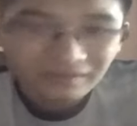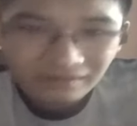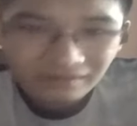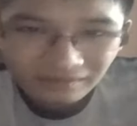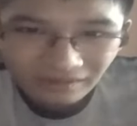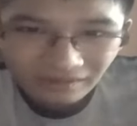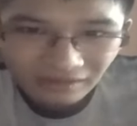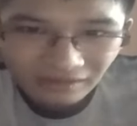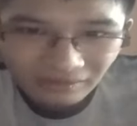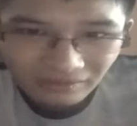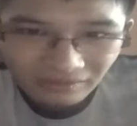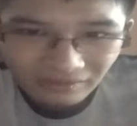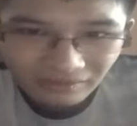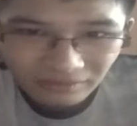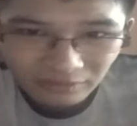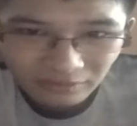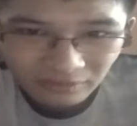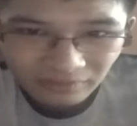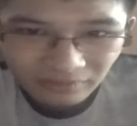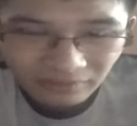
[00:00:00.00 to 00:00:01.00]
You
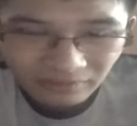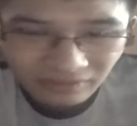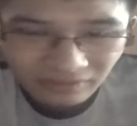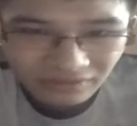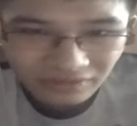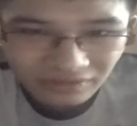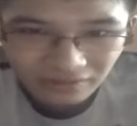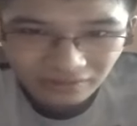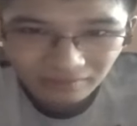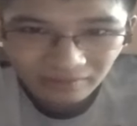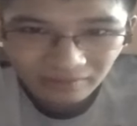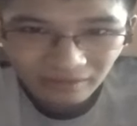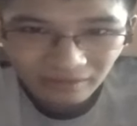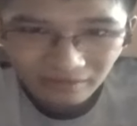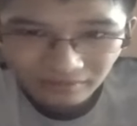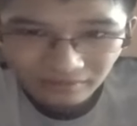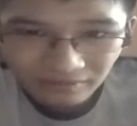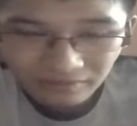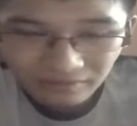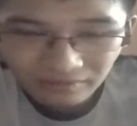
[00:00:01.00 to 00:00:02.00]
don't have to sit
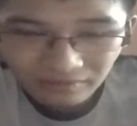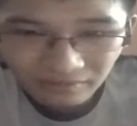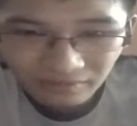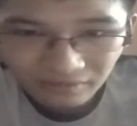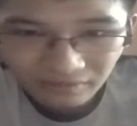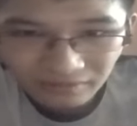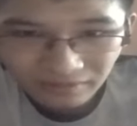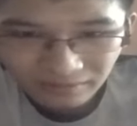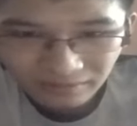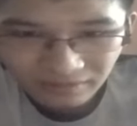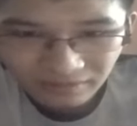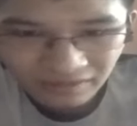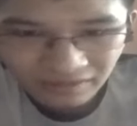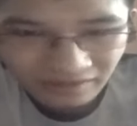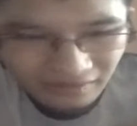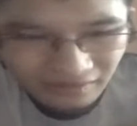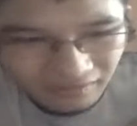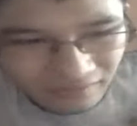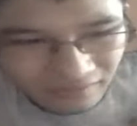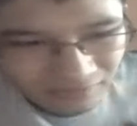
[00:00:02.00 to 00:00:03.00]
around and do nothing. But I
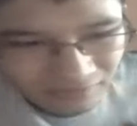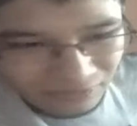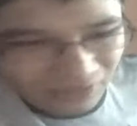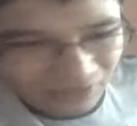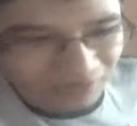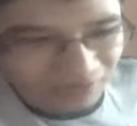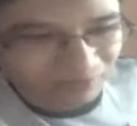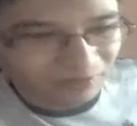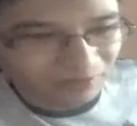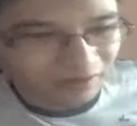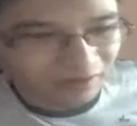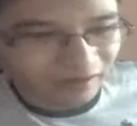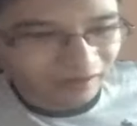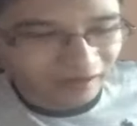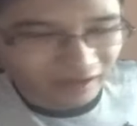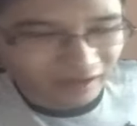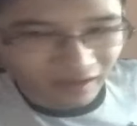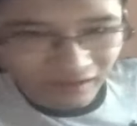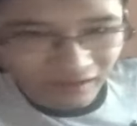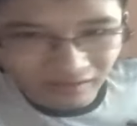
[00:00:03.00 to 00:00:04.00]
think the reason why I
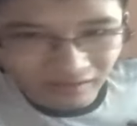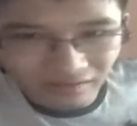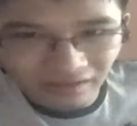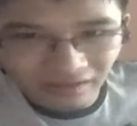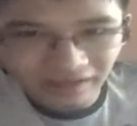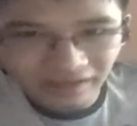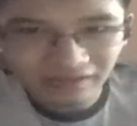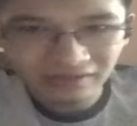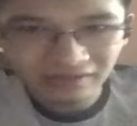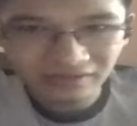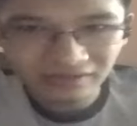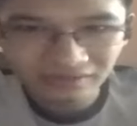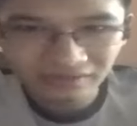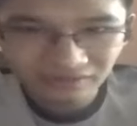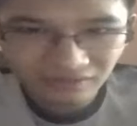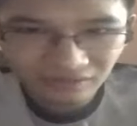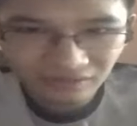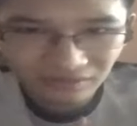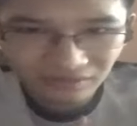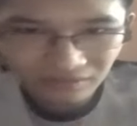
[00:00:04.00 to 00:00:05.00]
kind of liked
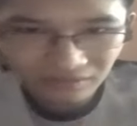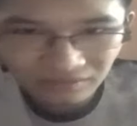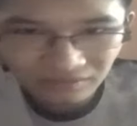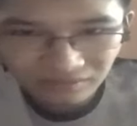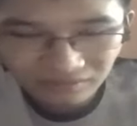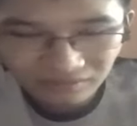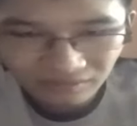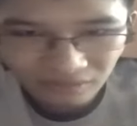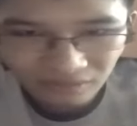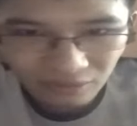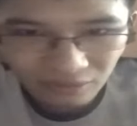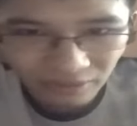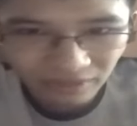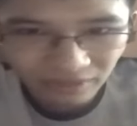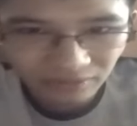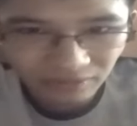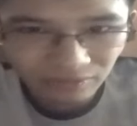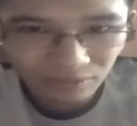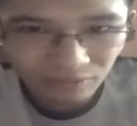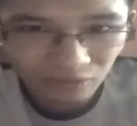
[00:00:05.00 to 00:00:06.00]
going
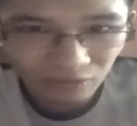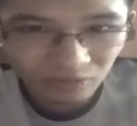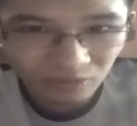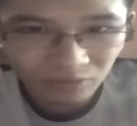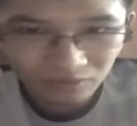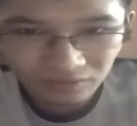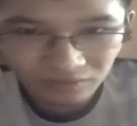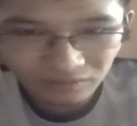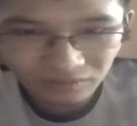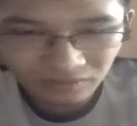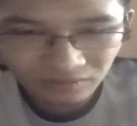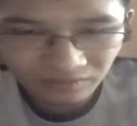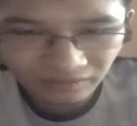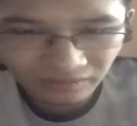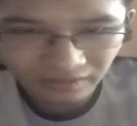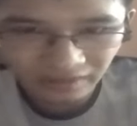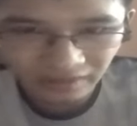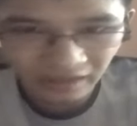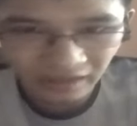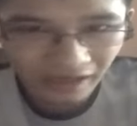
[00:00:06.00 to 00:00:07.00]
to normal school,
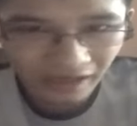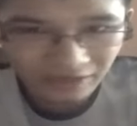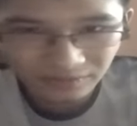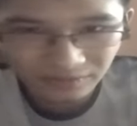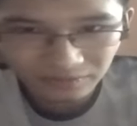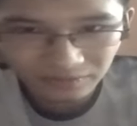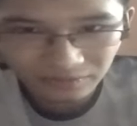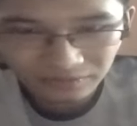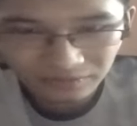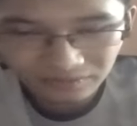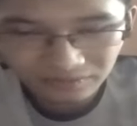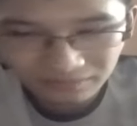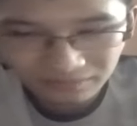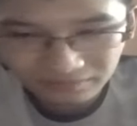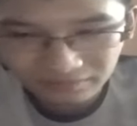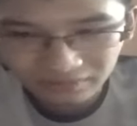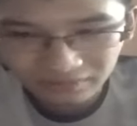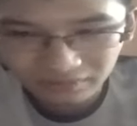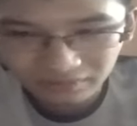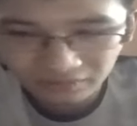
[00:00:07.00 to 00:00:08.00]
like an actual
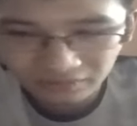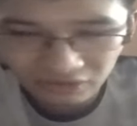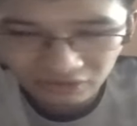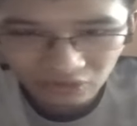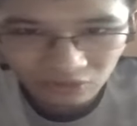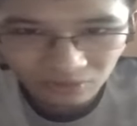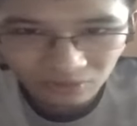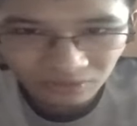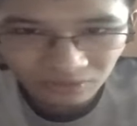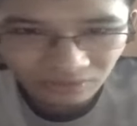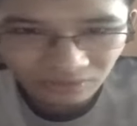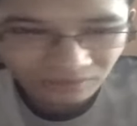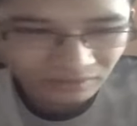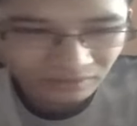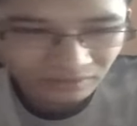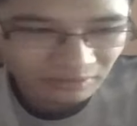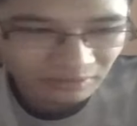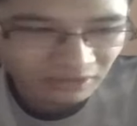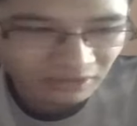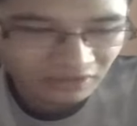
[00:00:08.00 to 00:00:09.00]
school instead of just homeschool,
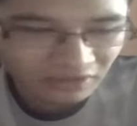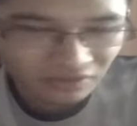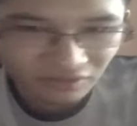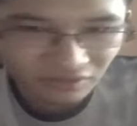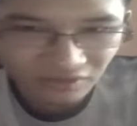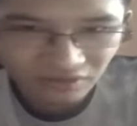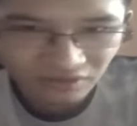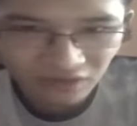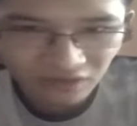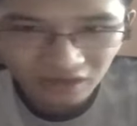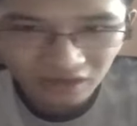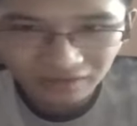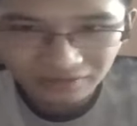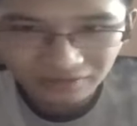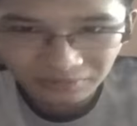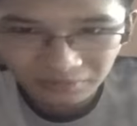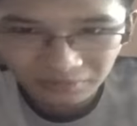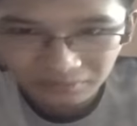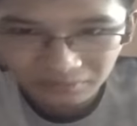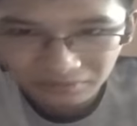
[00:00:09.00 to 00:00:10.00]
is because you can talk
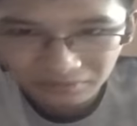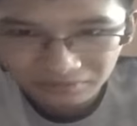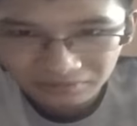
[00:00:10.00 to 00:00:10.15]
to people.